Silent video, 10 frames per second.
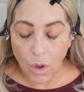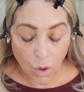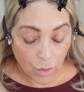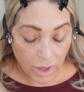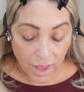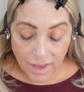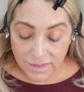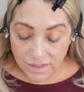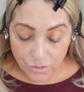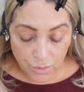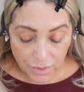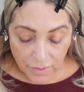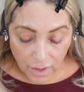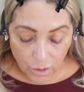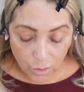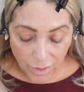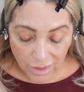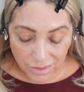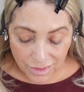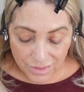Okay, I did read that
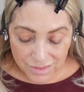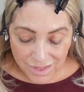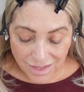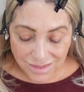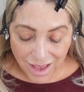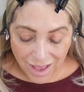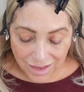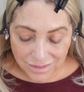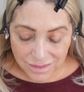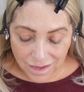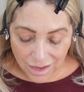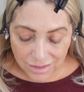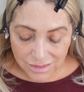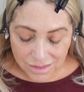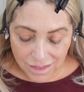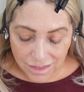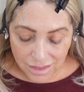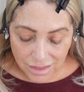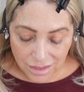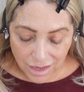correctly. This has octinoxate
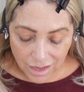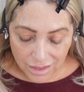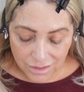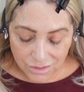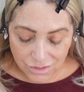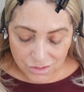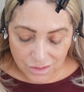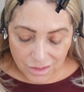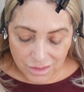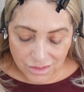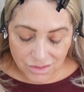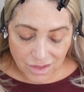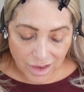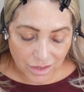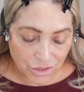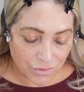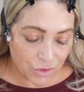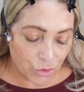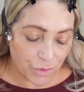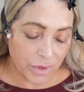in it as its active
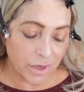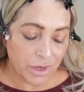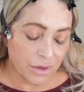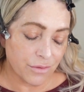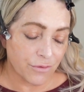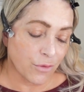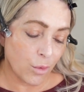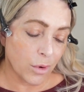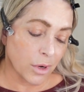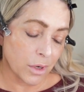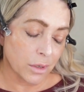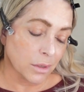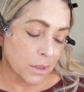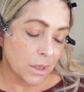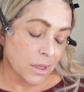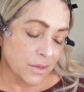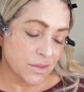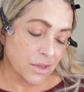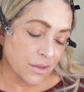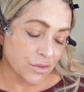ingredient for
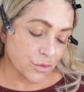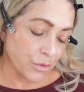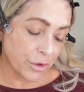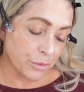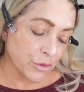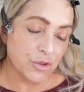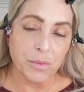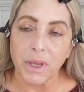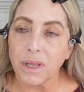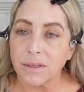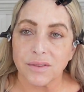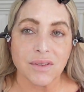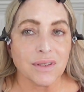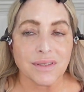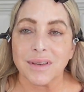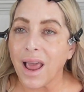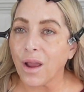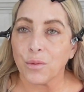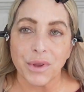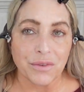sunscreen, which means it's
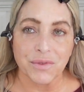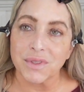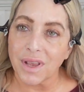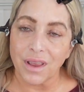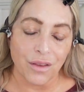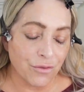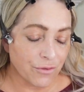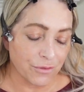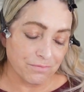not reef safe.